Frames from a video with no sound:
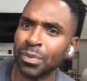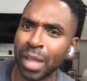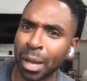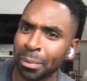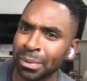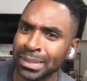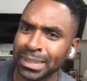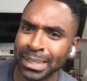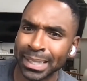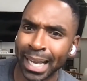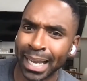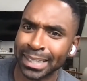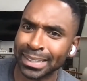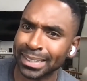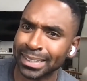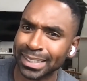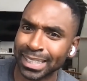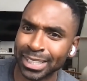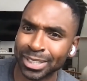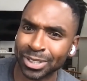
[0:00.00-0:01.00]
That was the
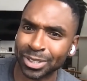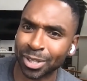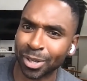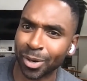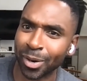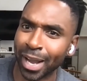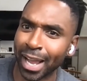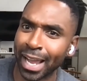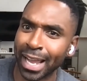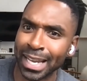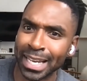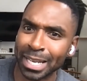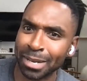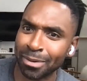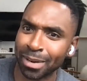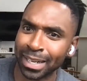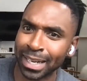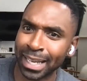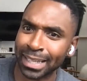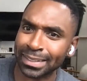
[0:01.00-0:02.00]
nicest intro
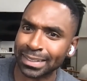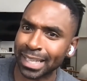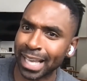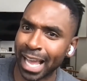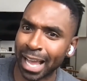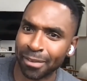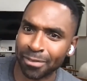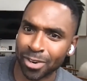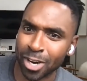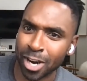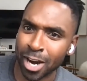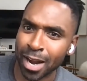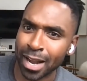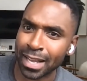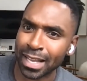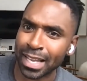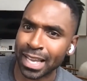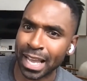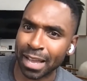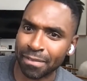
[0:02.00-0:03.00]
anyone has ever
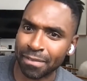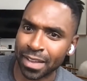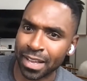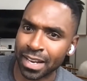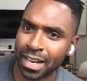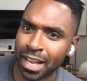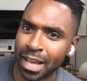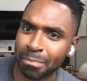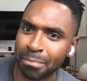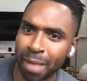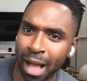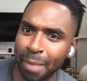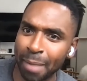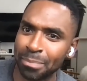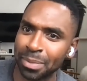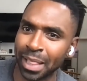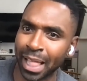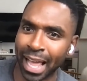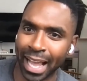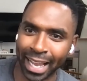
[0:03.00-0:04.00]
given my
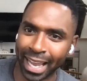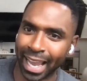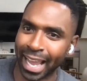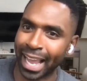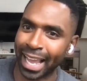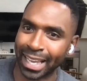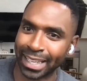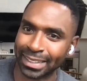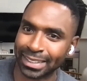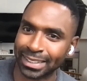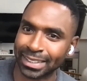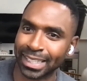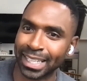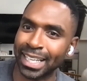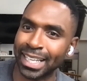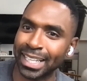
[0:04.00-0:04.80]
black ass